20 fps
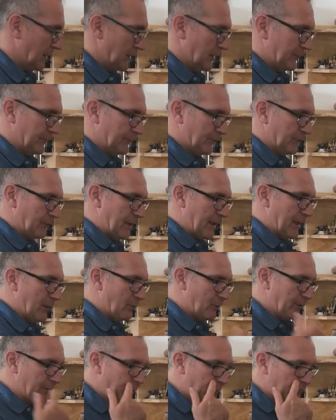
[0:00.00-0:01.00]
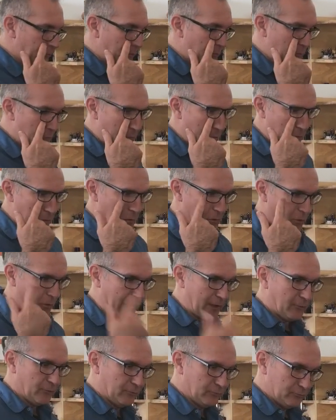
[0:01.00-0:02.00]
sort of how I do,
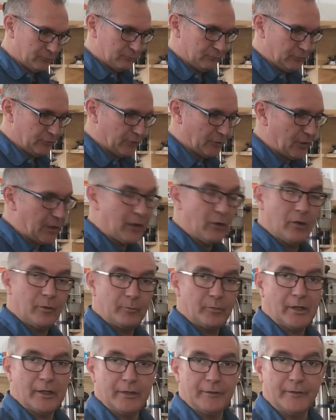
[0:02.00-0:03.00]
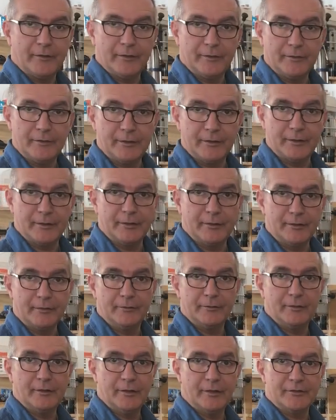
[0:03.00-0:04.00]
how I apply
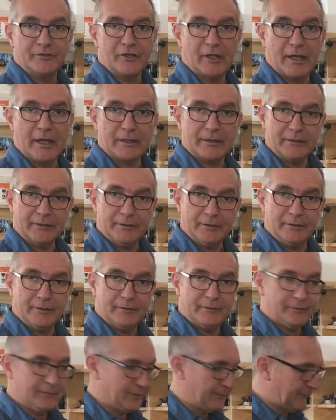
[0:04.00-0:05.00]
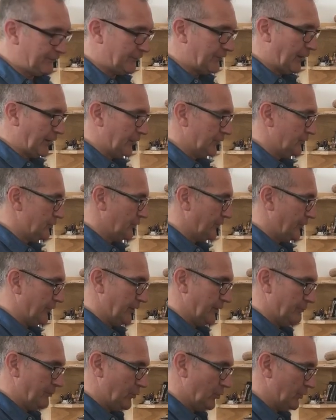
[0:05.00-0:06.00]
the shellac in this stage of
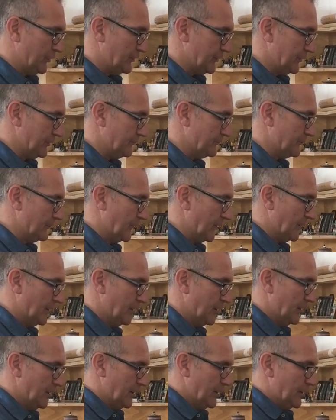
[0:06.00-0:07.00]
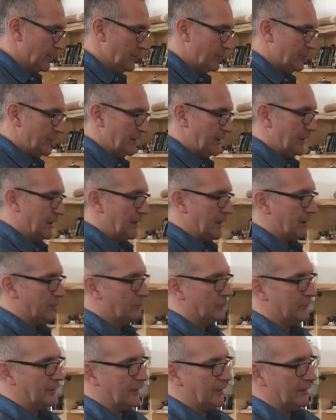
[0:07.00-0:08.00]
the polishing. But like I
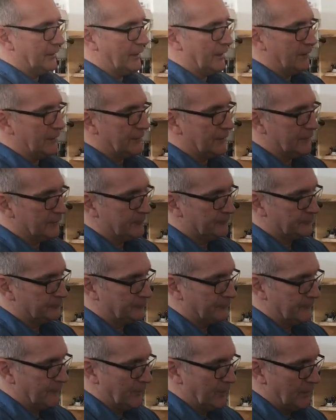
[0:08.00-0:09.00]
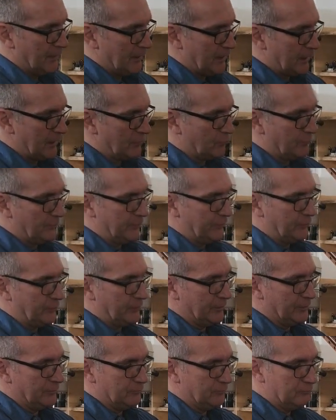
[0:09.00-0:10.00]
was saying earlier, I would be
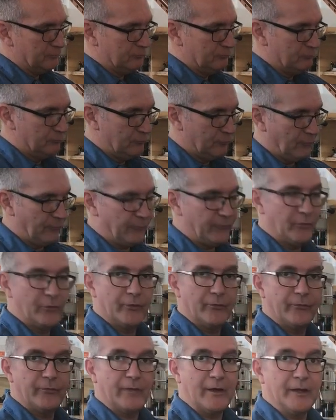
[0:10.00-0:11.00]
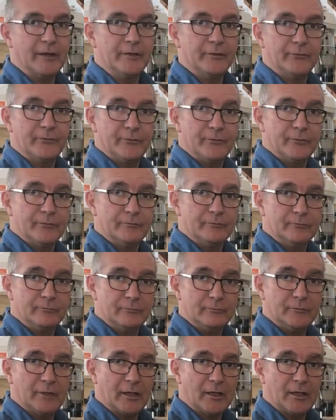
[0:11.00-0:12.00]
doing 4 or 5
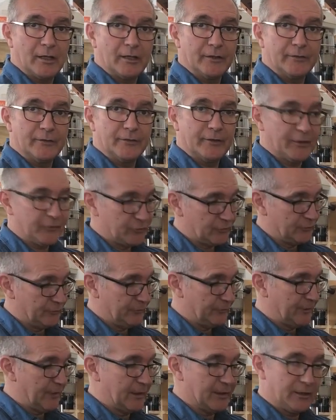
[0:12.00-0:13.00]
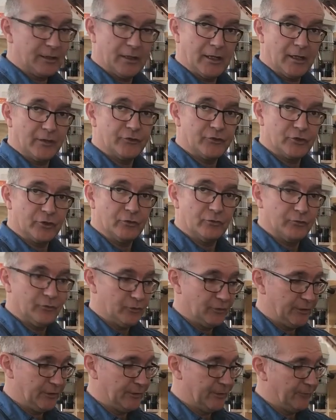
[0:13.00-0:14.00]
sessions like I showed you
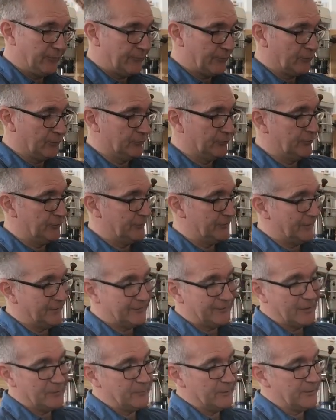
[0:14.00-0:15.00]
in the front, the same